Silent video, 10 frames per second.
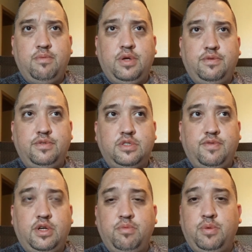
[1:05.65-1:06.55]
I just
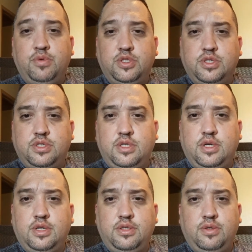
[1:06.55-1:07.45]
figured maybe it was just
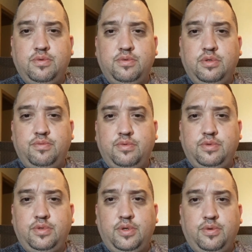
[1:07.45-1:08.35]
a
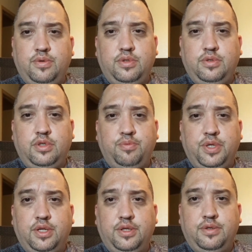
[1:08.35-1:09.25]
little bit
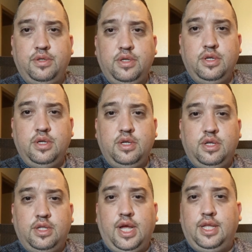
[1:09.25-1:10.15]
of
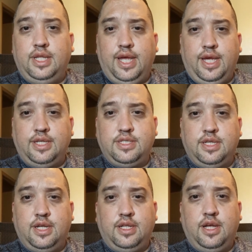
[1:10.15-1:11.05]
lot lag
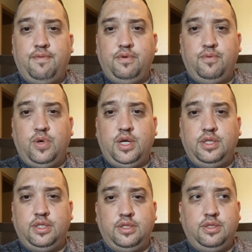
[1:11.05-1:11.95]
sitting on the lot for a while,
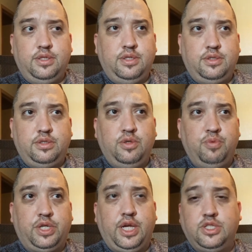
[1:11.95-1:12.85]
and the
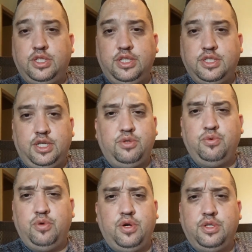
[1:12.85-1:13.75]
lubrication needs to get
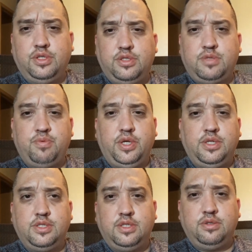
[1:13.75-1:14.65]
through all the
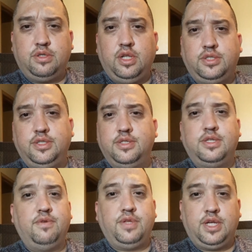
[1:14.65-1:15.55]
springs and clutches
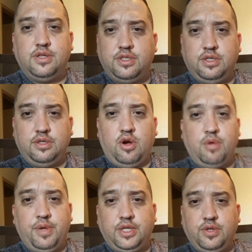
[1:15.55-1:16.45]
and everything else in an
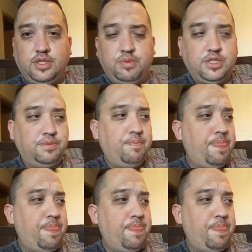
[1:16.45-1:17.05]
automatic transmission.